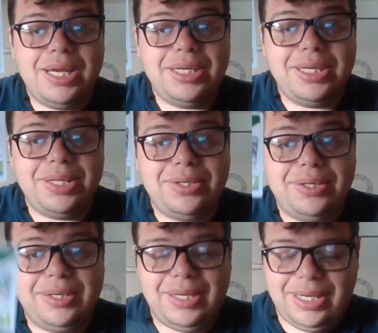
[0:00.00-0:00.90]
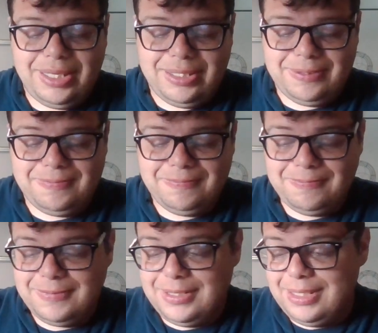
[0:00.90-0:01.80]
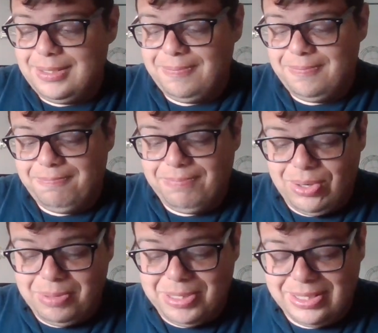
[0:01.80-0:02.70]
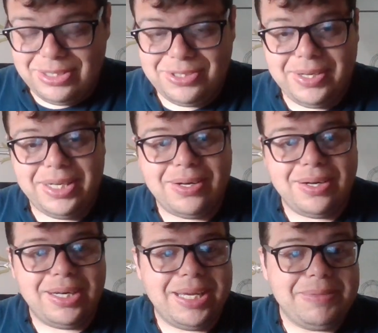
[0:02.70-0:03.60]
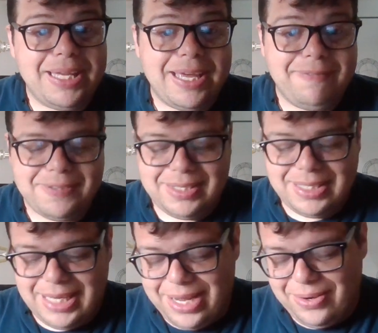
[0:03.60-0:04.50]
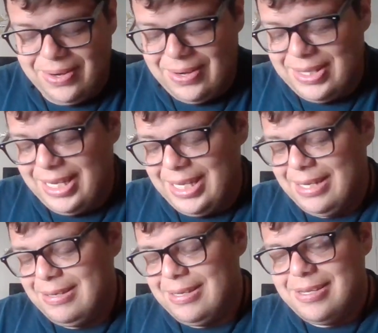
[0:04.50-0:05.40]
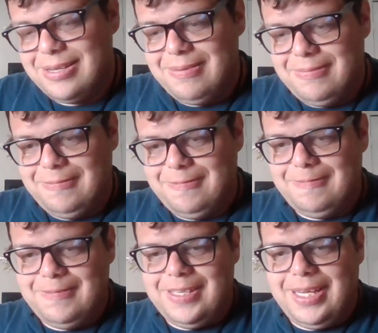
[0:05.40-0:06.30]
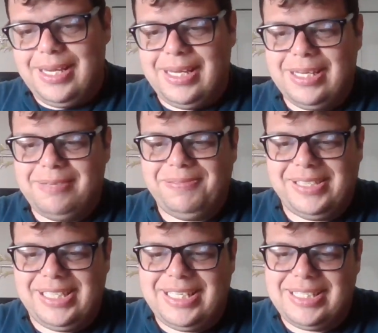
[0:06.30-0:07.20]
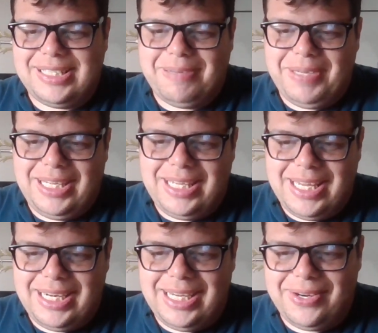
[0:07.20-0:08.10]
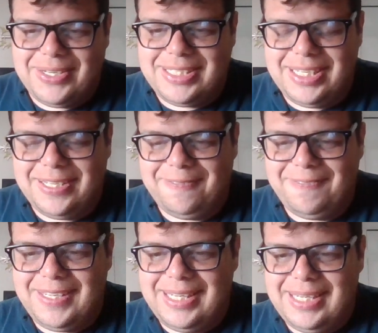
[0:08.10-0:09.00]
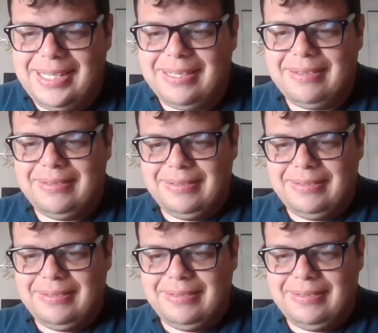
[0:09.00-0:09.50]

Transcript: And another um, Pokemon trading card game life scanner card thing. Ah, please let me get a Giratina V.